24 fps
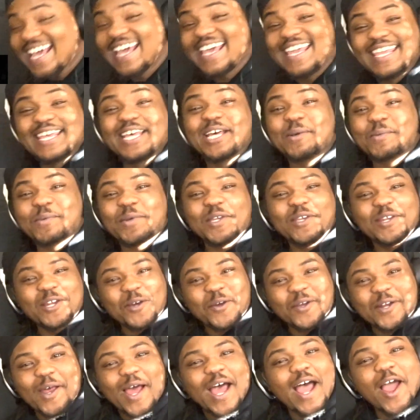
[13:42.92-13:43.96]
back in the day.
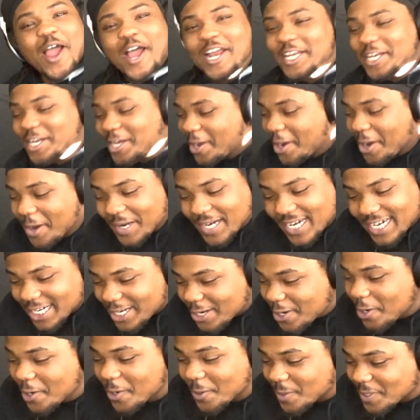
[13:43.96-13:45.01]
You know what? I
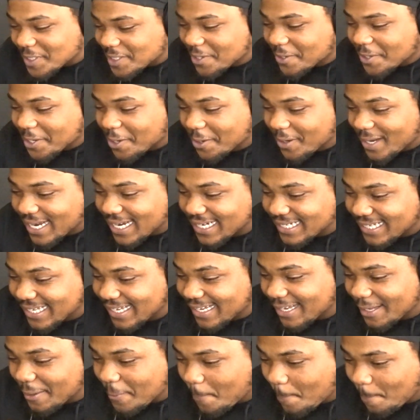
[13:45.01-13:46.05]
already knew it was gonna
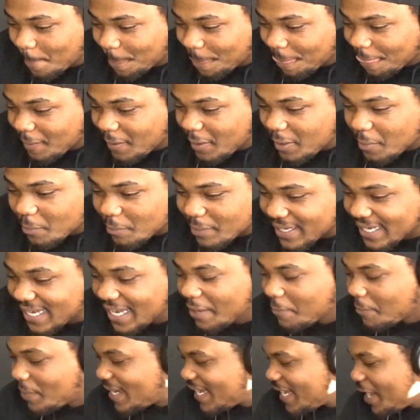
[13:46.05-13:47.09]
go like that.
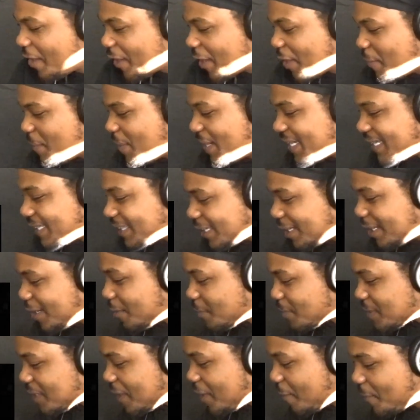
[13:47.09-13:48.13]
But yeah, man, y'all
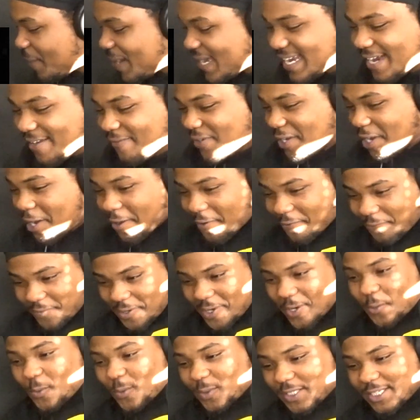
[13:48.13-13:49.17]
give me a thumbs up, man.
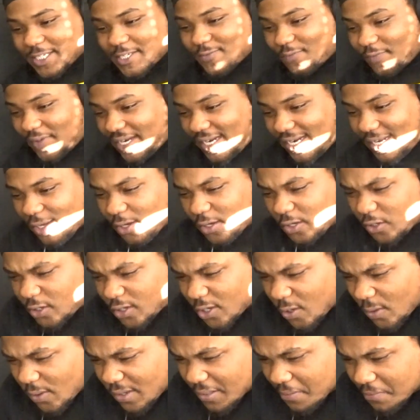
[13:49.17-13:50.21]
If y'all fuck with this
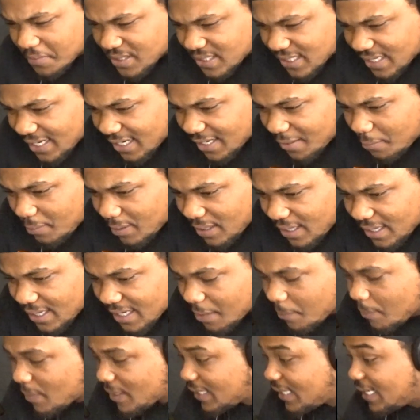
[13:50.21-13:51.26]
video, you know what I'm
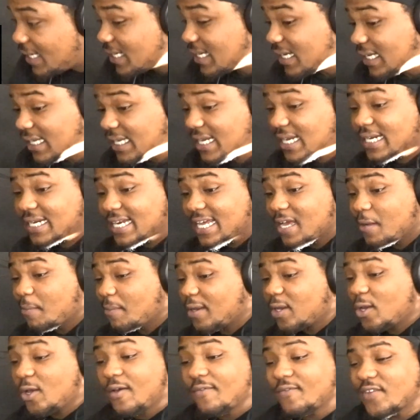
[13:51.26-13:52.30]
saying, man. I'm gonna leave a
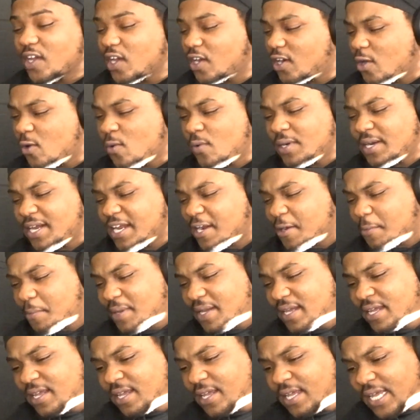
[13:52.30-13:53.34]
link down below if y'all
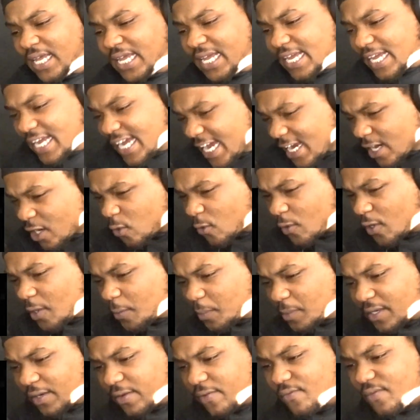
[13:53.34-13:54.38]
don't want to hear me
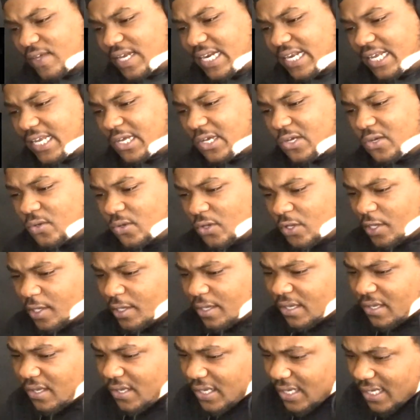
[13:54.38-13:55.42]
interrupting the
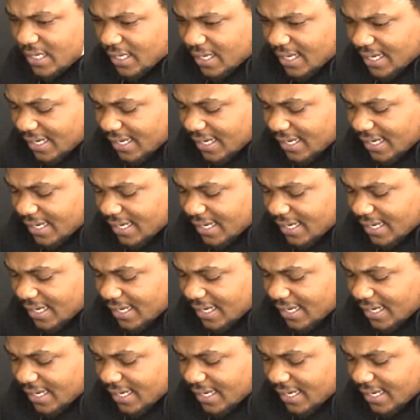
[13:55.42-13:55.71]
video.